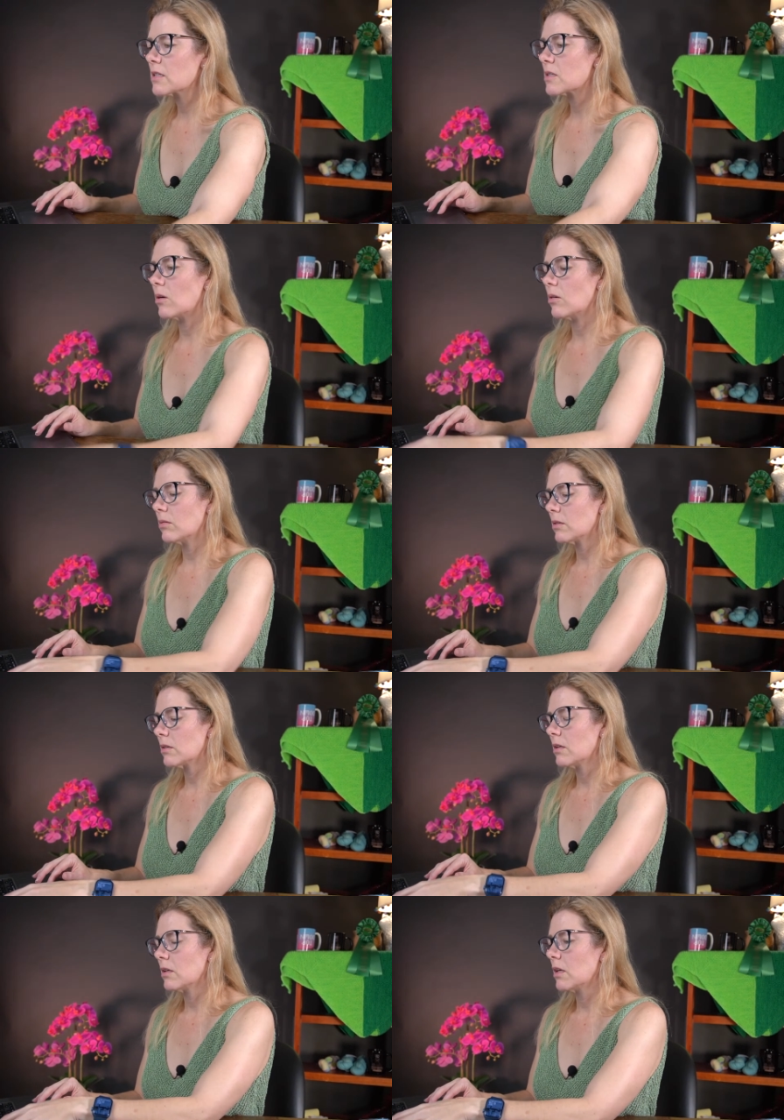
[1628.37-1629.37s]
so.
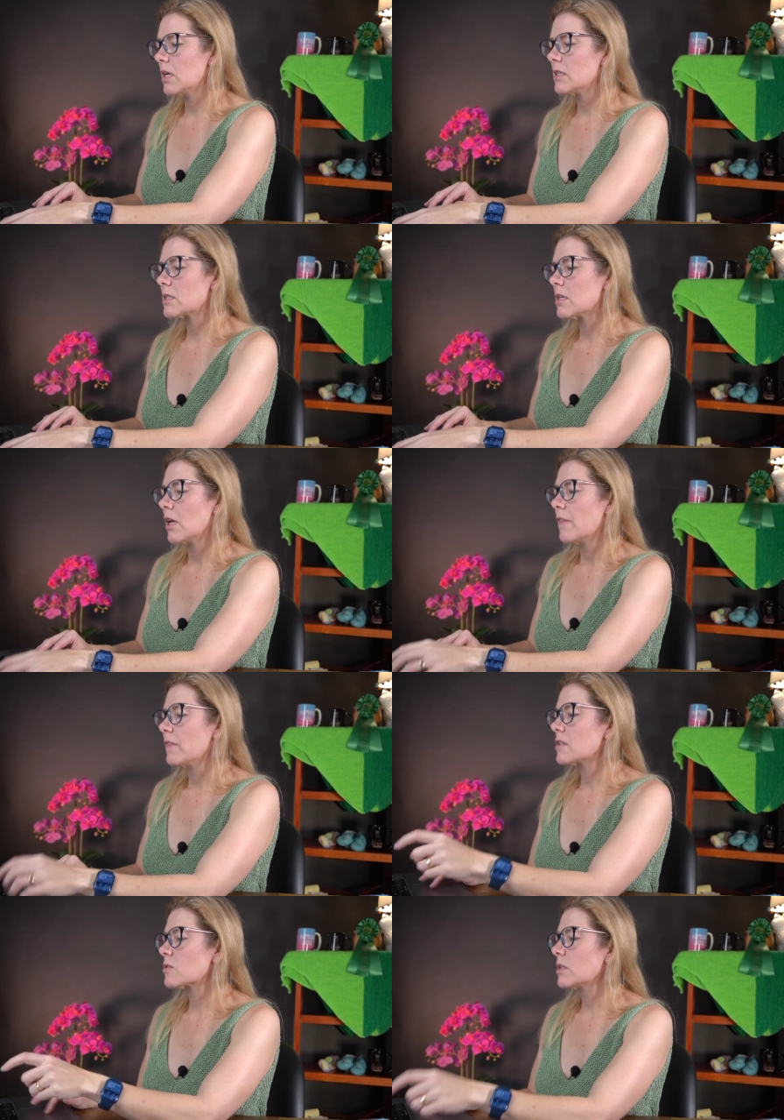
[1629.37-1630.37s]
This
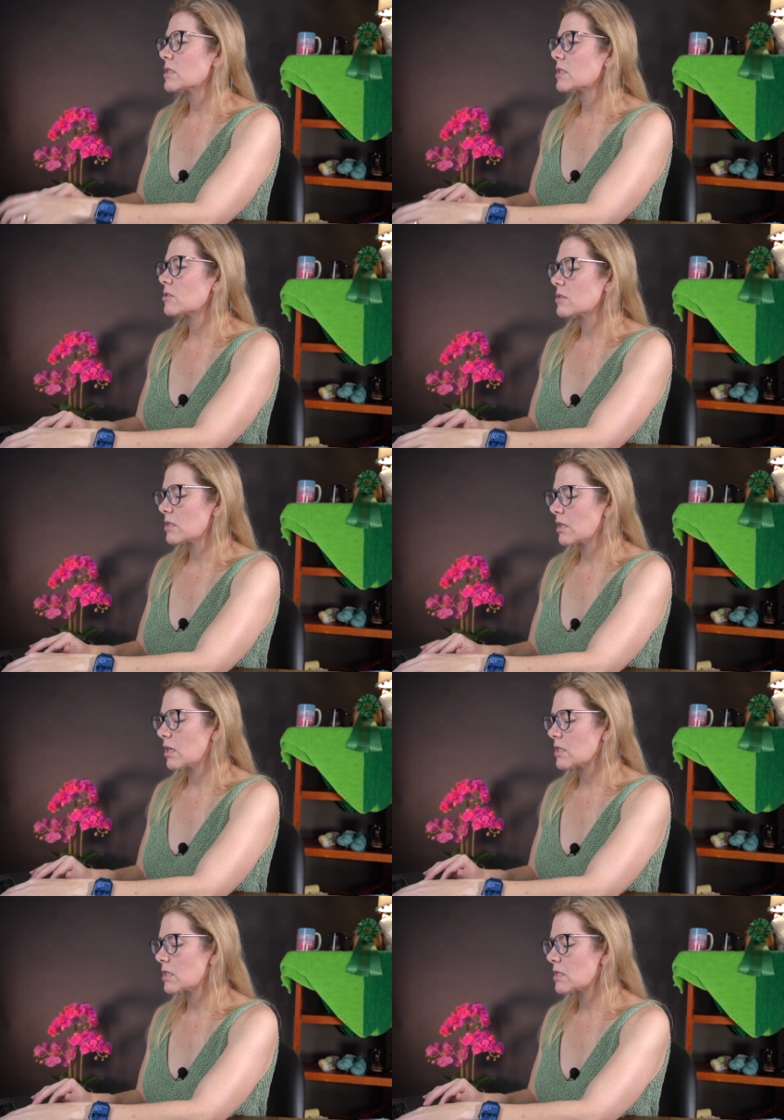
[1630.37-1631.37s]
one is interesting
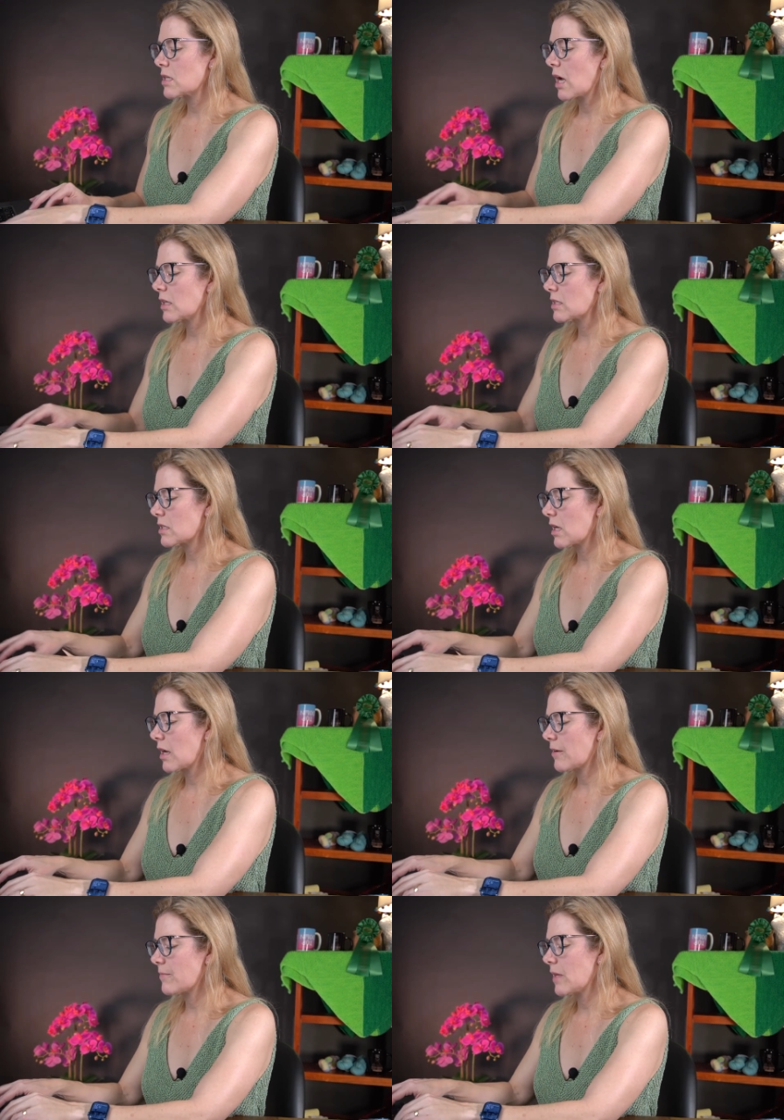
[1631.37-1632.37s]
because it's not
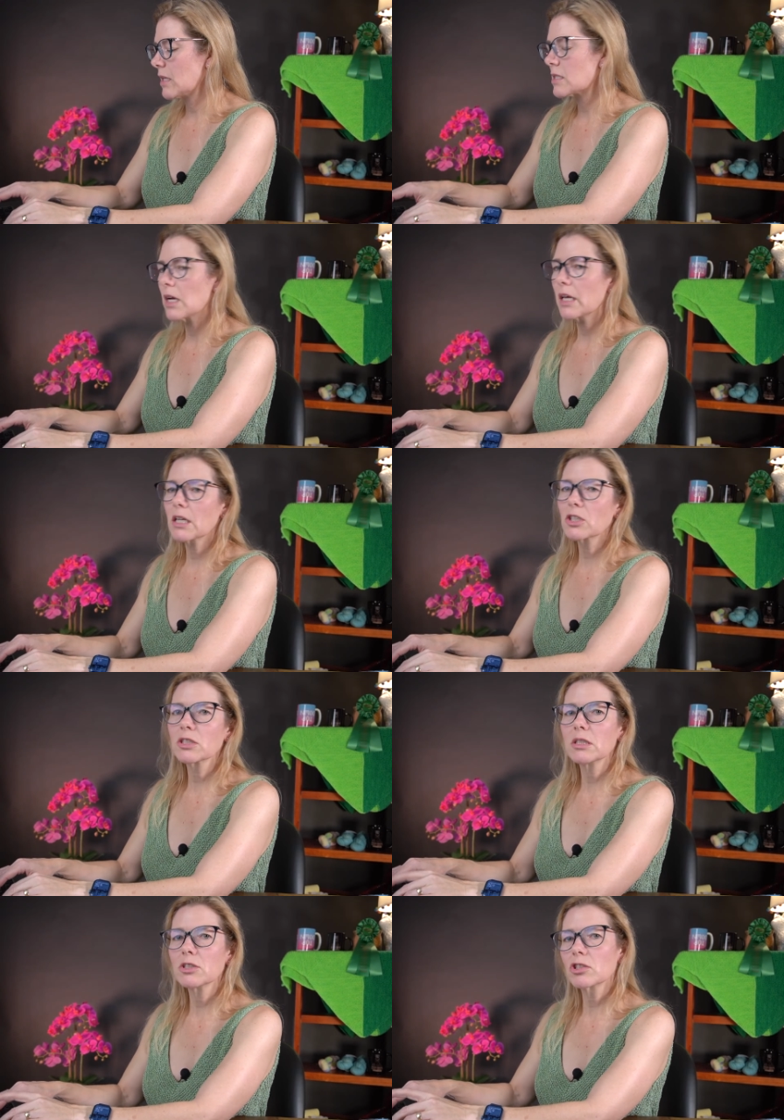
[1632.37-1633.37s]

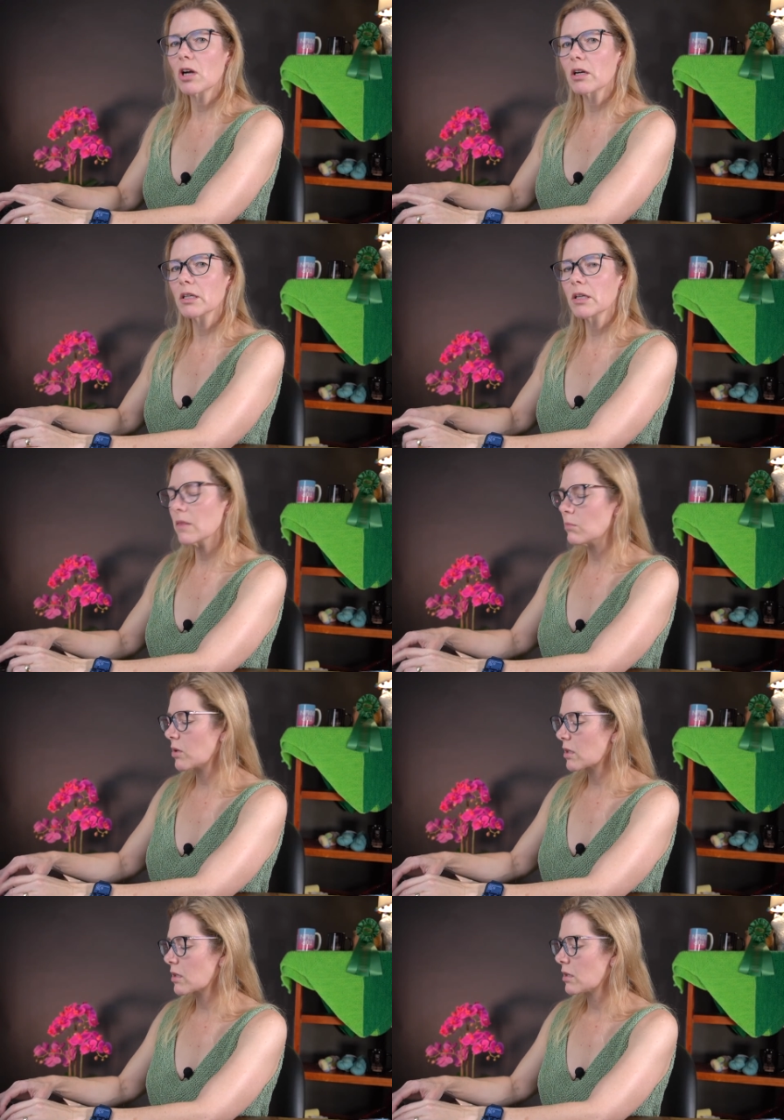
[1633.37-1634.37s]
actually charted in the
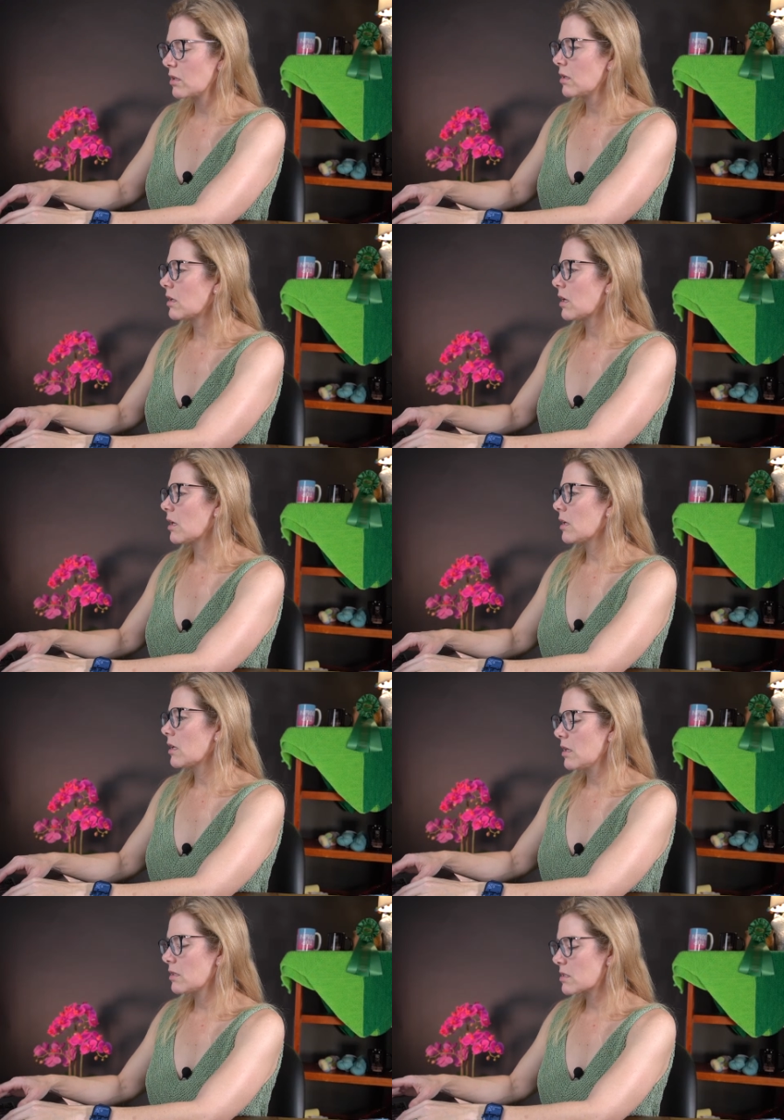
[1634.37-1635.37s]
book.
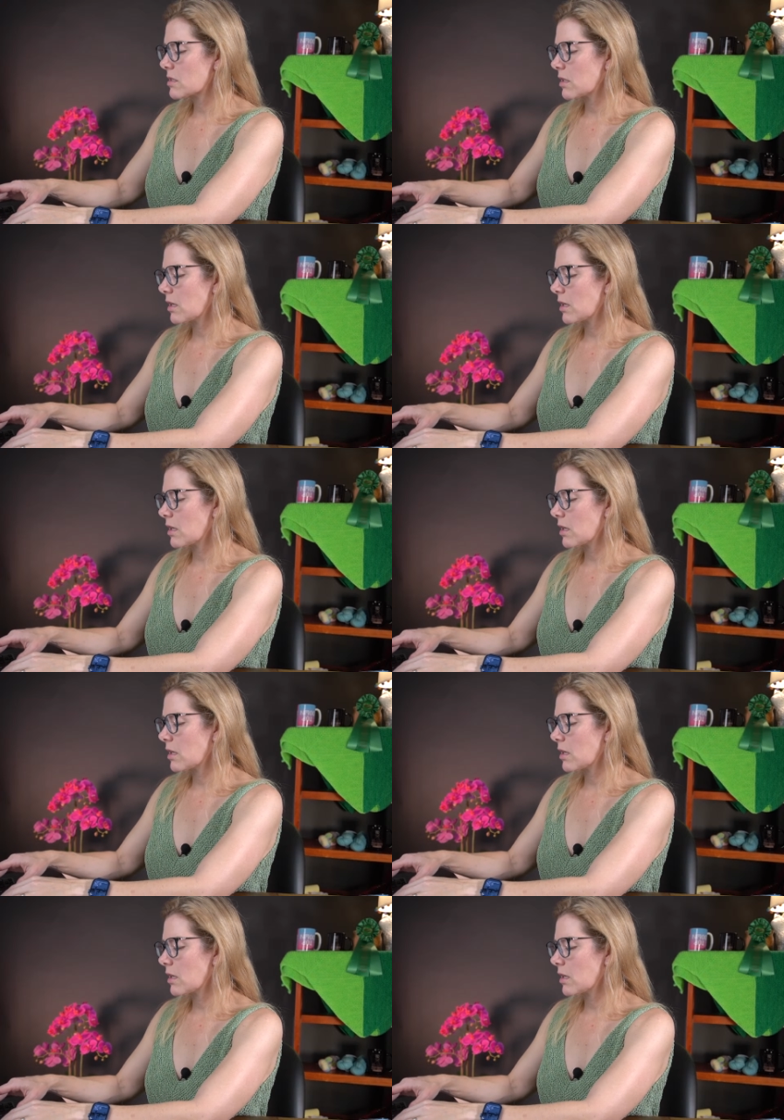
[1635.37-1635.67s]
It's